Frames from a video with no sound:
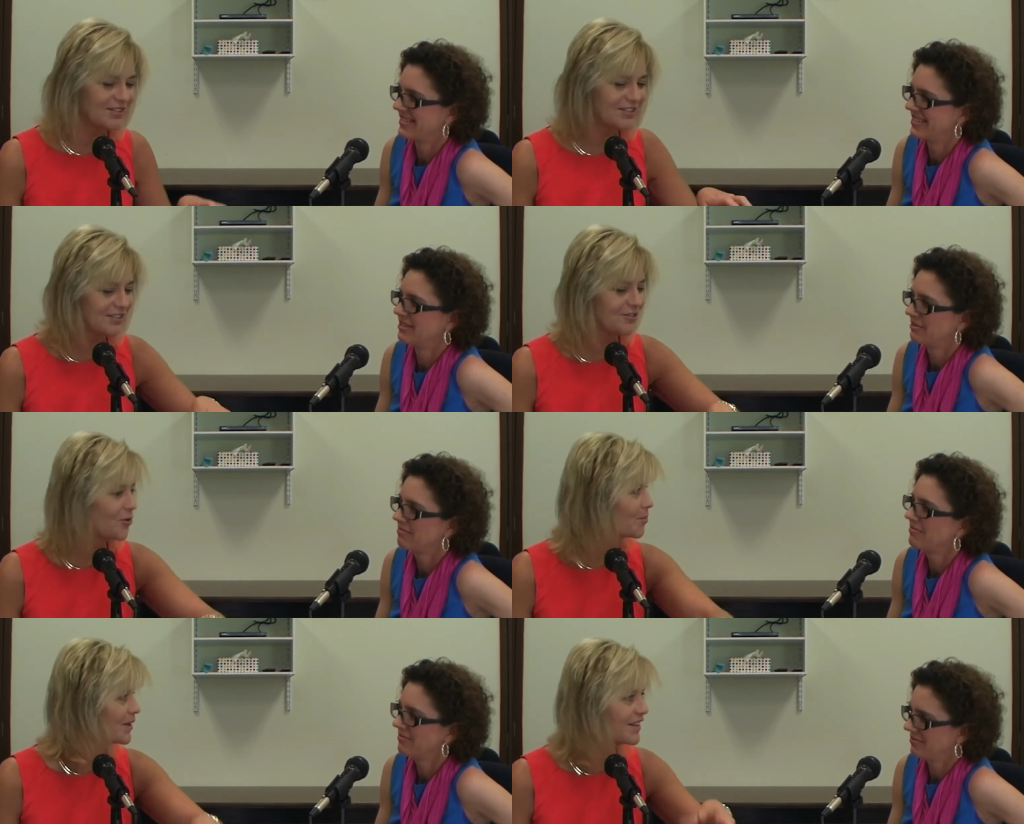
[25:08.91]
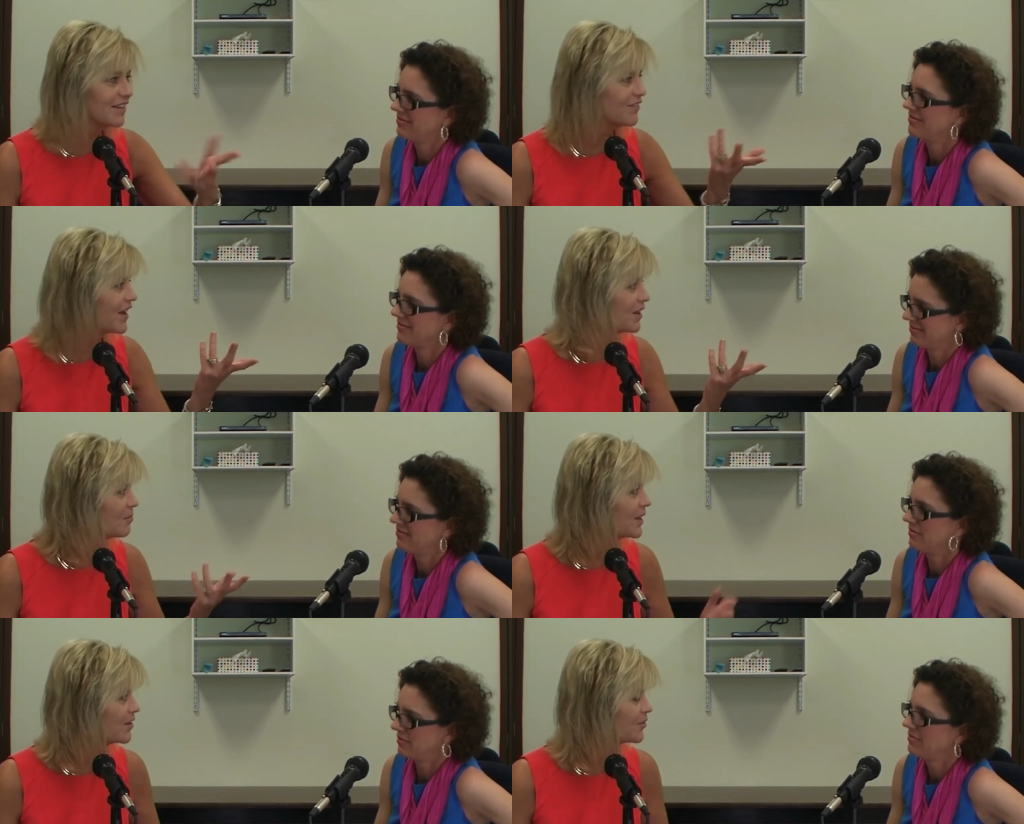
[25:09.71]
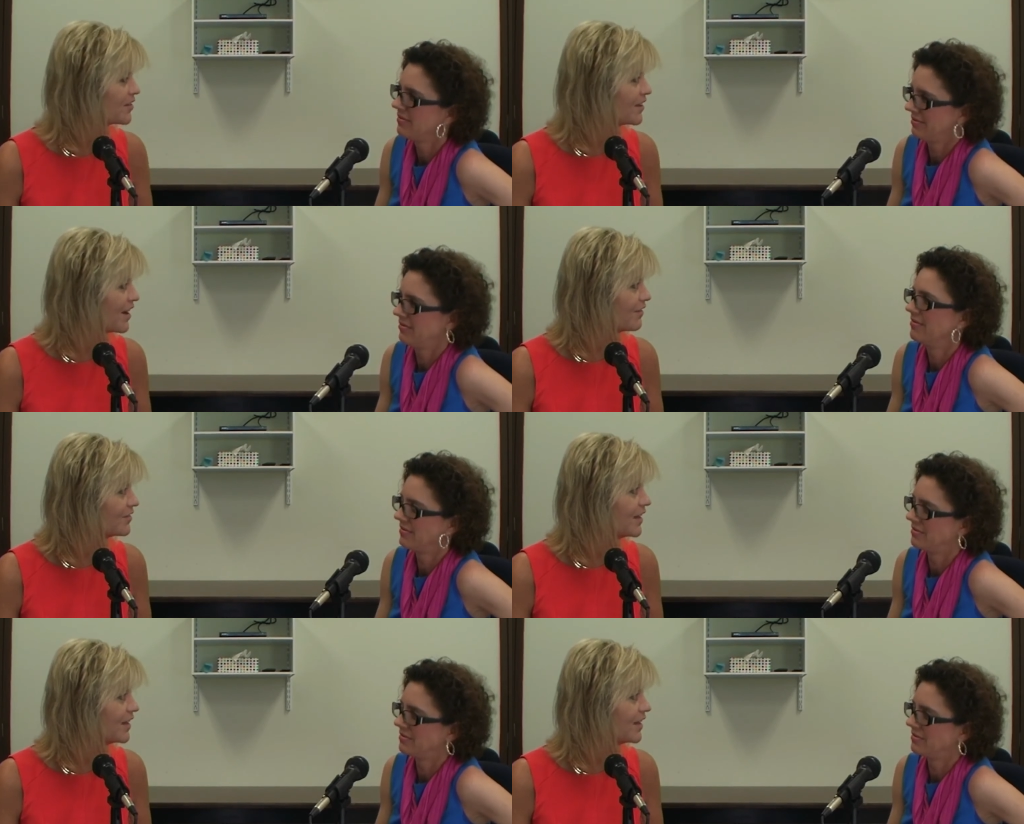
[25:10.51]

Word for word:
Speaker 1: It's just normally developmental stuff.